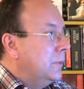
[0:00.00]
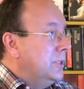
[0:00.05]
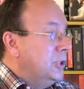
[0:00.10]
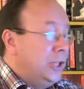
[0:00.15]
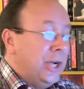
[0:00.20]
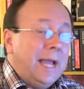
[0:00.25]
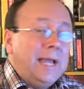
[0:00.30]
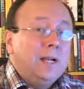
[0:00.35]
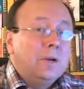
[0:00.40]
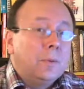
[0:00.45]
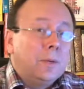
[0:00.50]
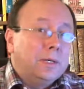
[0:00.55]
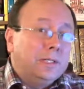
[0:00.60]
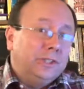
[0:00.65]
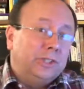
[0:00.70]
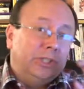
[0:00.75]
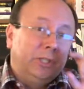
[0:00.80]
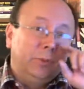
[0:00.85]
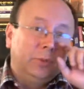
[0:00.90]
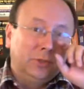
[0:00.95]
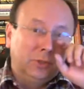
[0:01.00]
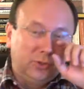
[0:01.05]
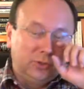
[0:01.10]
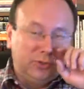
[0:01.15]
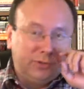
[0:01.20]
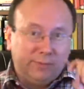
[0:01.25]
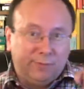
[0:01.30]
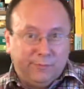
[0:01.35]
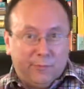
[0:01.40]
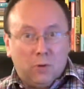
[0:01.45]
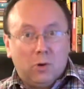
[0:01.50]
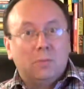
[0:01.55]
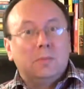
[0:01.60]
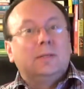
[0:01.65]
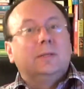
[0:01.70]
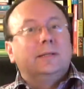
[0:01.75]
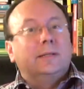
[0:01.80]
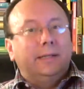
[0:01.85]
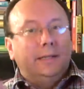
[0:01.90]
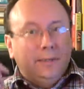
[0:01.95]
in January, she was
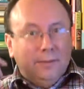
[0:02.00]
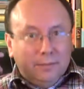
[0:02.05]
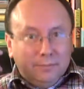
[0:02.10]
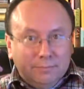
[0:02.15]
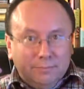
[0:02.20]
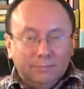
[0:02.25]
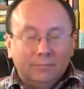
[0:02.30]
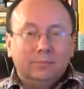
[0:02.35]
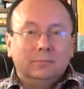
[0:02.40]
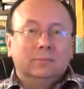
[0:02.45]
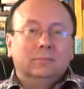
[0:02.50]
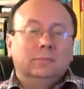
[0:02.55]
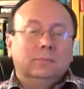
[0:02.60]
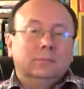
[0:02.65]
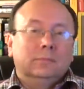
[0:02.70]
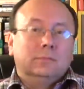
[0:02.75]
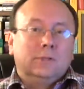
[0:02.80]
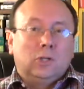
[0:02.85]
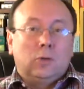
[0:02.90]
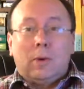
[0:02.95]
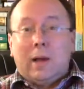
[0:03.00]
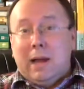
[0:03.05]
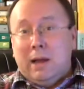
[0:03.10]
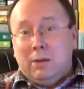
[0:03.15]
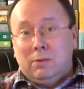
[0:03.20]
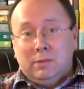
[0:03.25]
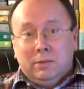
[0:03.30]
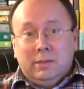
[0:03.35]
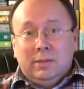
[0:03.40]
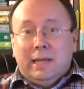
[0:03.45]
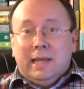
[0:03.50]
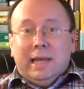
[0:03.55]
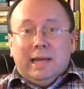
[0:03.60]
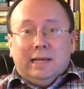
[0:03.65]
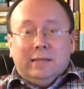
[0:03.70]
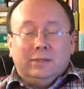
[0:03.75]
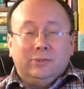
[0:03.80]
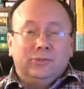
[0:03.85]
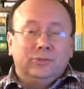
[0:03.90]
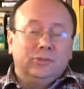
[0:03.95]
formally crowned
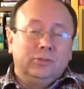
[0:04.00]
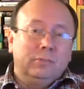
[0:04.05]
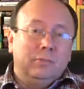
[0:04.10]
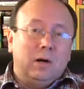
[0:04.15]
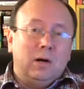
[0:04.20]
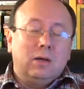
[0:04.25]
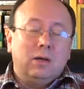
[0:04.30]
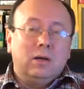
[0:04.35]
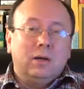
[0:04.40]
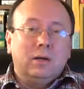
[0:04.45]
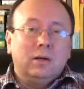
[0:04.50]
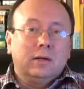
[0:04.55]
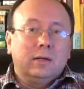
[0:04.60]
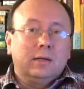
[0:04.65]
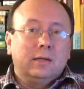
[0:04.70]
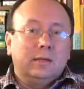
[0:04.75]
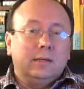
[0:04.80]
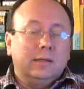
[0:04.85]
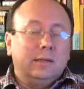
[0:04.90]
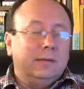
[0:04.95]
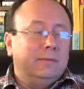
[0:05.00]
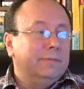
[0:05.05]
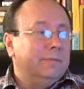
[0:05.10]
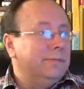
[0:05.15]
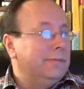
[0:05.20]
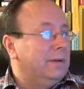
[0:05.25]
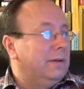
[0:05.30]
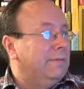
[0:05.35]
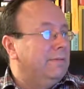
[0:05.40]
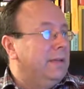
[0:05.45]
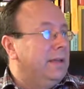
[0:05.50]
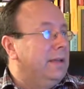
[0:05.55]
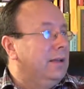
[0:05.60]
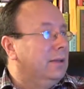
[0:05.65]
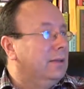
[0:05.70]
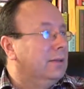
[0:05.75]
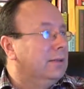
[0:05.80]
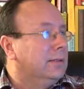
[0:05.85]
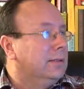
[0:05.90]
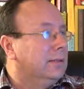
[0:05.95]
as monarch of
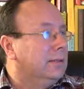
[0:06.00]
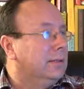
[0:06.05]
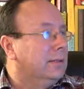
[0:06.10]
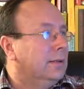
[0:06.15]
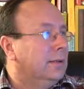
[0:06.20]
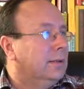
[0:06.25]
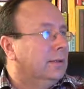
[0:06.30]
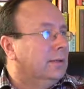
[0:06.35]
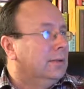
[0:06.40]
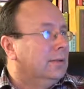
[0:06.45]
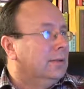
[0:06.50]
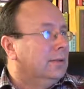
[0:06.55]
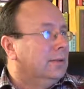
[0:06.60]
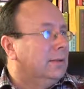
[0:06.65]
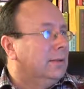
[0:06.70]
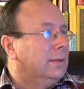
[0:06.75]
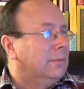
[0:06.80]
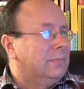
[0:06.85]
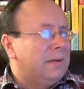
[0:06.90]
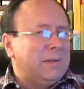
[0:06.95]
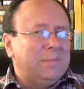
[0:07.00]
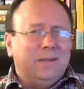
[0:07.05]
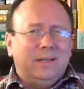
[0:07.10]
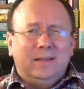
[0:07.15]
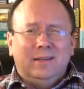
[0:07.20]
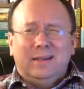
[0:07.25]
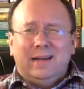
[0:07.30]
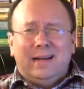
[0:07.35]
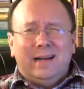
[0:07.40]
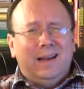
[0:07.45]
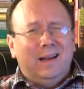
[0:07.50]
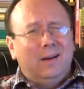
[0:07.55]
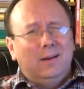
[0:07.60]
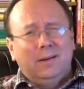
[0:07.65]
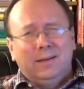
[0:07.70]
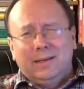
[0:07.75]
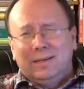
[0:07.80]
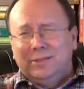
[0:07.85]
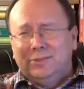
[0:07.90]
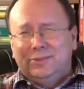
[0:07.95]
England and probably
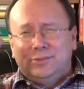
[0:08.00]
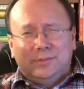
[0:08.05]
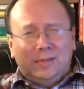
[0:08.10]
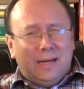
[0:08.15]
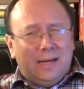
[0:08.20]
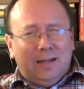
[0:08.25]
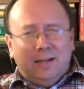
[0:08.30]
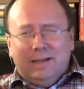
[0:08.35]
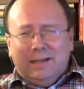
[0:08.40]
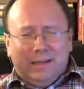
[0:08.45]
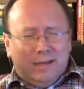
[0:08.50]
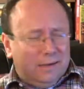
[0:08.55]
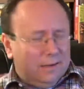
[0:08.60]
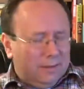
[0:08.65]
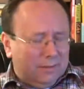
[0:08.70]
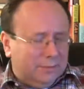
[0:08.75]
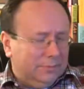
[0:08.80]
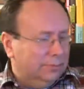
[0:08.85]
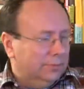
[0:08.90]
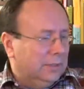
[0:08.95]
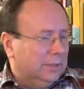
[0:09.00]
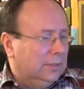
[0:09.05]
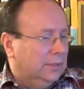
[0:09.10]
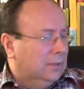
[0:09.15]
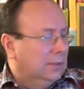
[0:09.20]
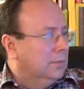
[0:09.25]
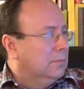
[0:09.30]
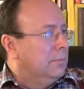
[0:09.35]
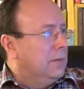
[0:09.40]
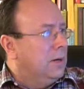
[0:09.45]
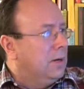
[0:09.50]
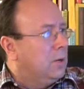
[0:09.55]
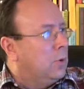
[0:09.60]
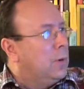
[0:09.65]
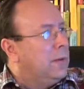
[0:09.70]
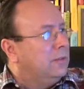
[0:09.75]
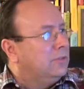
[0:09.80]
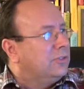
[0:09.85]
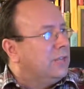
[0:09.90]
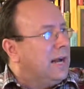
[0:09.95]
Ireland and Scotland. I don't know. Mary
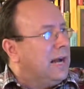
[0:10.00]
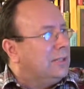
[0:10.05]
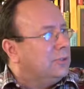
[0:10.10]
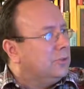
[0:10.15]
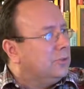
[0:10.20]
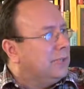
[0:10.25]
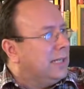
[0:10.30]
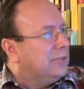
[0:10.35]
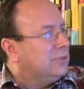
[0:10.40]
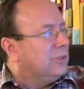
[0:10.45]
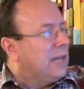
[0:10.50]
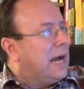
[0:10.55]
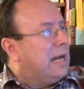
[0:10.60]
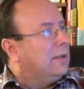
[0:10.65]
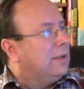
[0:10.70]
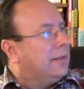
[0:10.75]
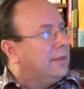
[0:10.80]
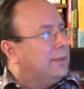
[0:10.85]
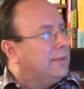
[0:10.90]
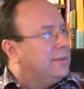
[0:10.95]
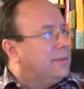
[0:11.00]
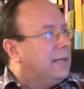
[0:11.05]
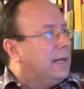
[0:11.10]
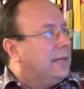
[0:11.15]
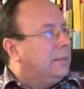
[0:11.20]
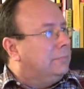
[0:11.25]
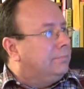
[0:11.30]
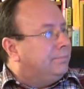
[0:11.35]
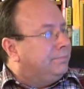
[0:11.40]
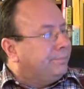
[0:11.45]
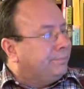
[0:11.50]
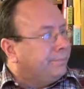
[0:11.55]
Queen of Scots was at Scotland at the time.